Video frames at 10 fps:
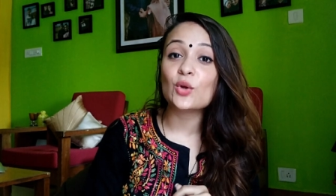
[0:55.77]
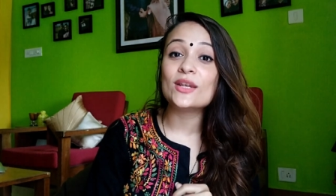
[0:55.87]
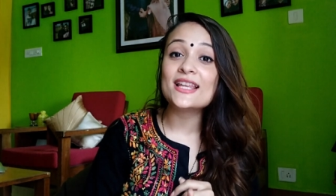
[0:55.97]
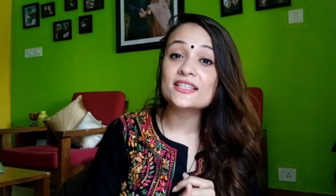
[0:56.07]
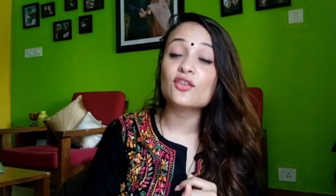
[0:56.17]
you
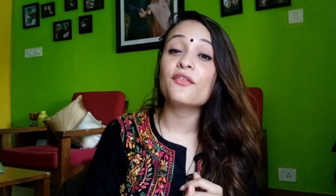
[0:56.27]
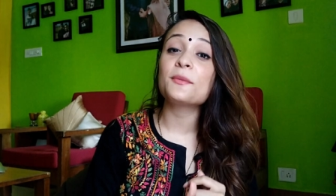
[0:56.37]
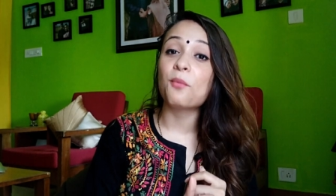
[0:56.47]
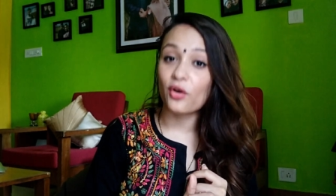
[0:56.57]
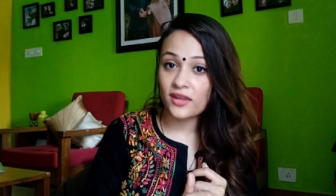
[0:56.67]
a list of
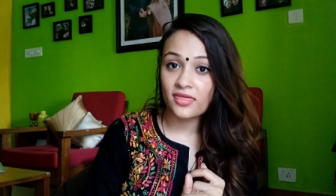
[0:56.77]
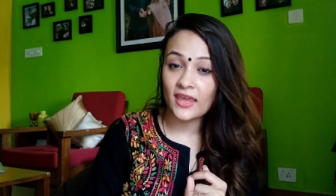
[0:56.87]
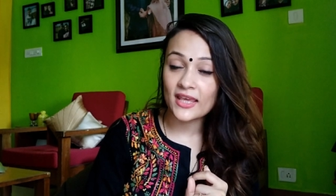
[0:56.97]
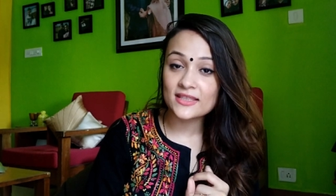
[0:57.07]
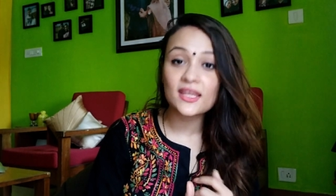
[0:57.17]
important
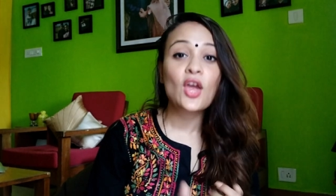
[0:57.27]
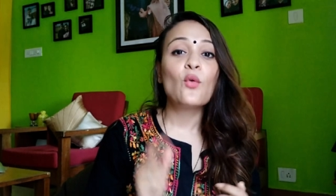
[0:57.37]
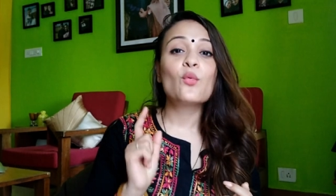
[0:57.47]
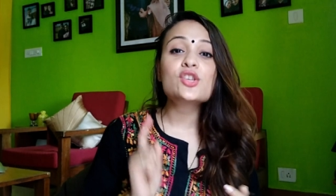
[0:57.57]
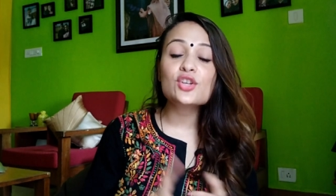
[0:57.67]
things
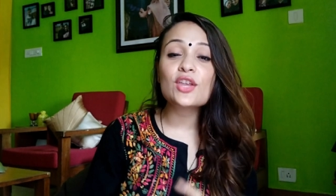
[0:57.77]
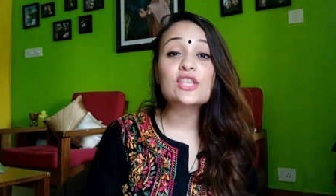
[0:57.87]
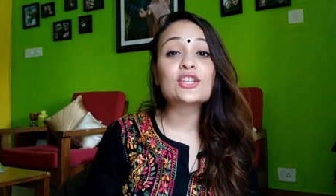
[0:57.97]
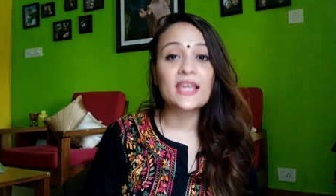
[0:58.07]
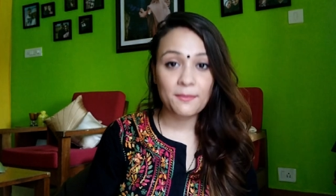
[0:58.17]
which you
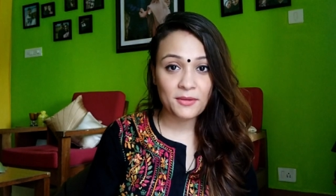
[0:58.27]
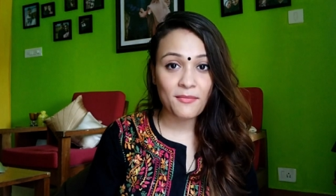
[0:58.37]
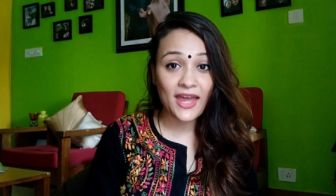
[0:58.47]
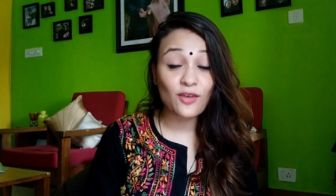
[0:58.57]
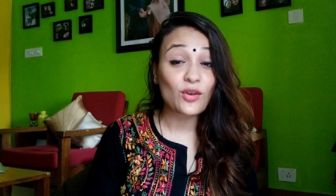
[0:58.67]
need to keep in
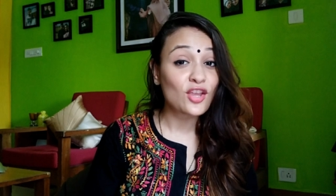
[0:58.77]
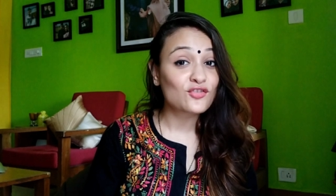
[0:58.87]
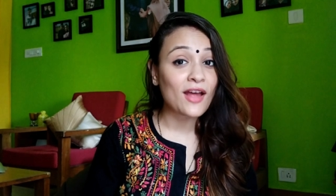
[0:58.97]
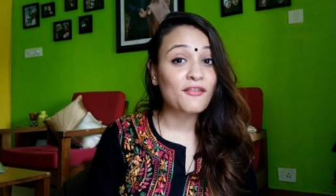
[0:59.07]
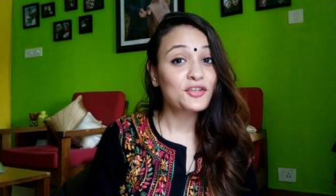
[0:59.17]
mind when you're
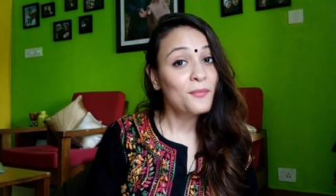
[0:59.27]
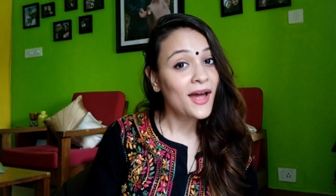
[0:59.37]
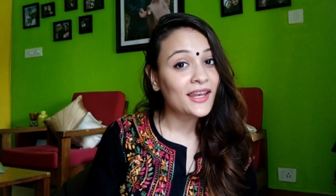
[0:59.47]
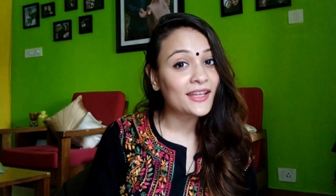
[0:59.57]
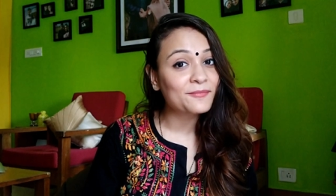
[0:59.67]
traveling to
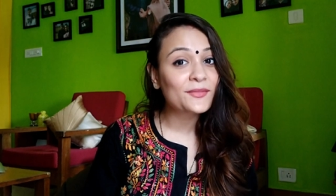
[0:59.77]
Bali.